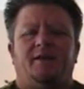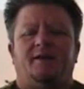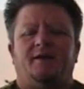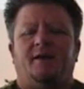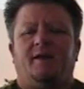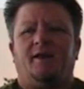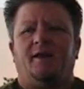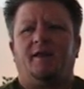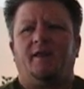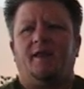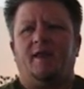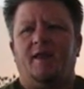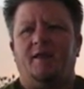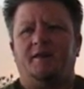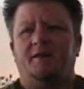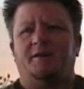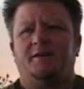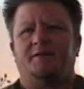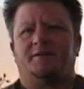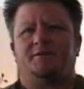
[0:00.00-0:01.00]
and I
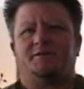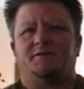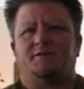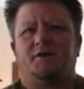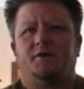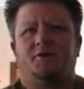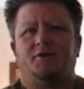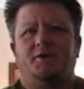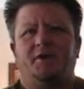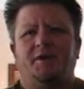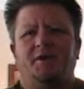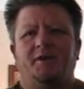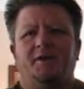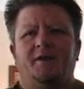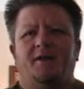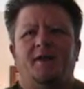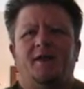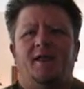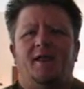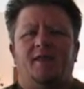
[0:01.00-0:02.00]
handed it to
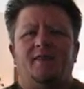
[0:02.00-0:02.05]
Tony.